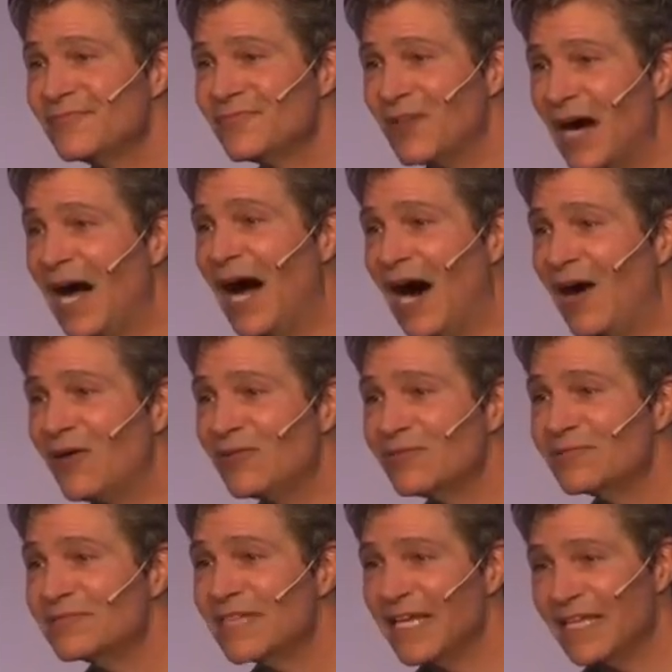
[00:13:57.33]
Wow.
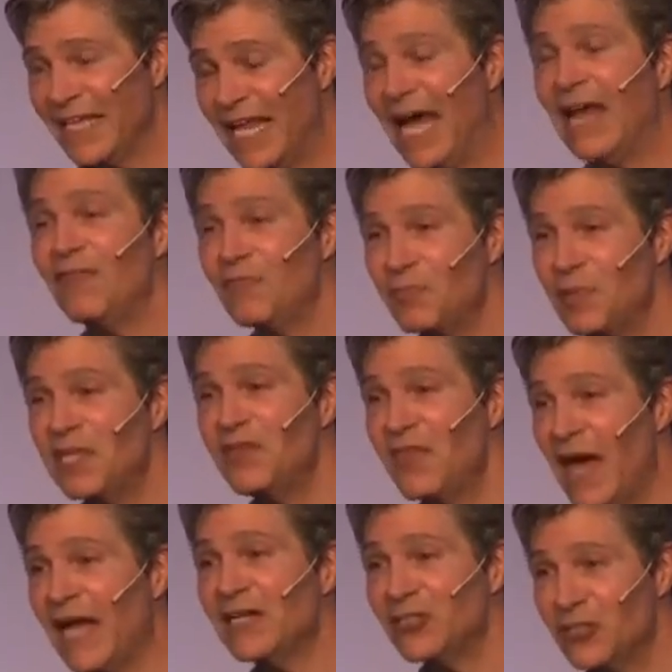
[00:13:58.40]
Can life be
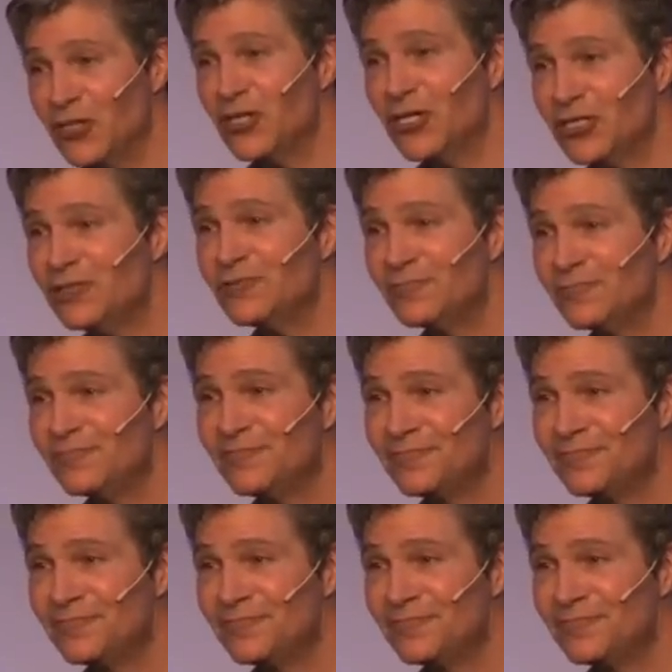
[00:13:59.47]
that good?